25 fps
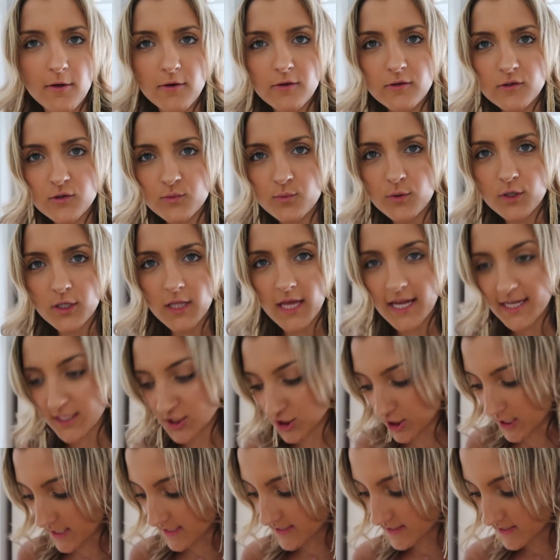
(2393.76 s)
those were like
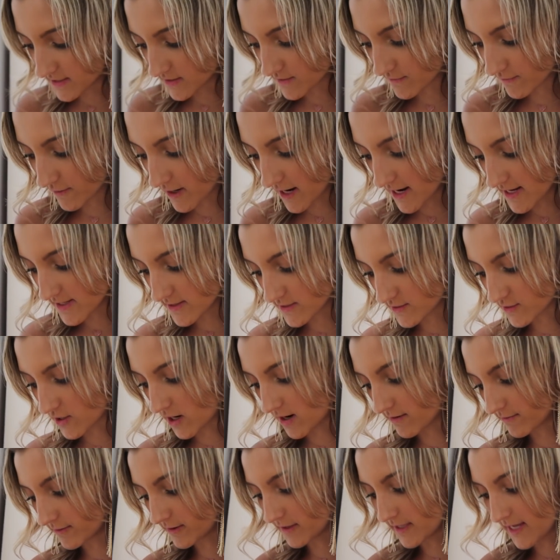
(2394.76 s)
Chase's friends,
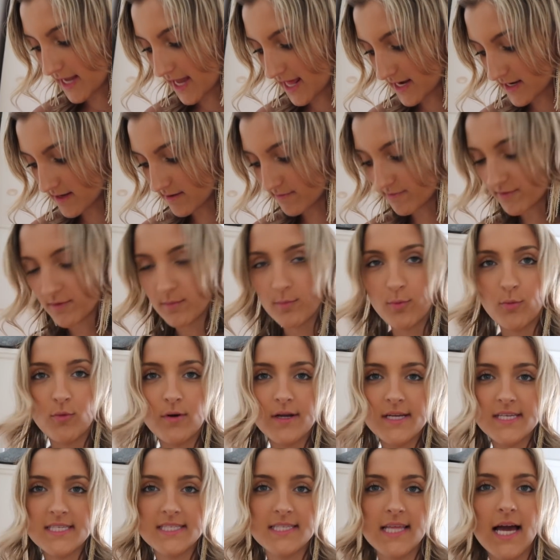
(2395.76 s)
not really any of the
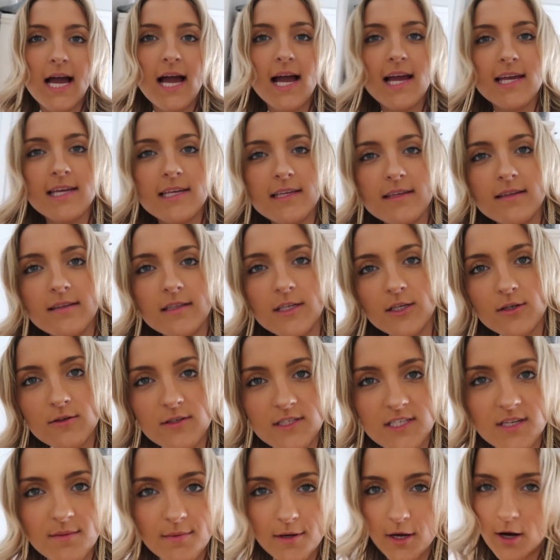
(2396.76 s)
boys that
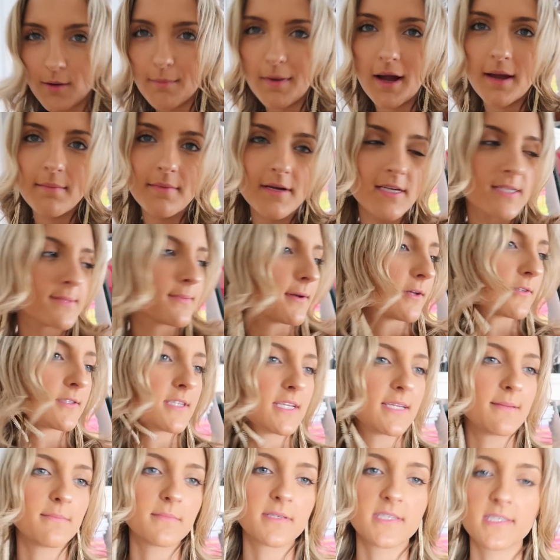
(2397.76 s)
used to be on my baseball
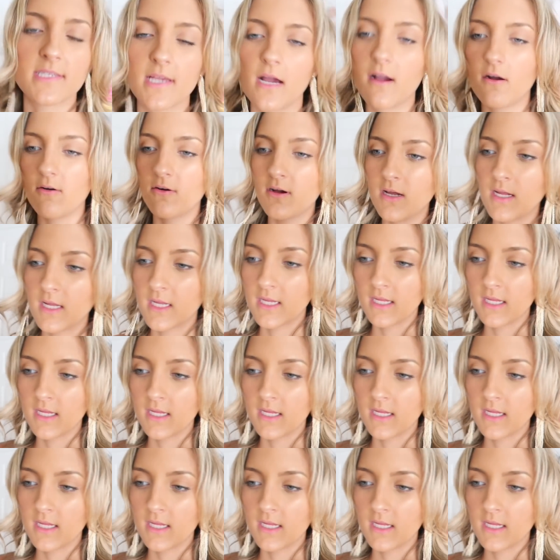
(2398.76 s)
team. So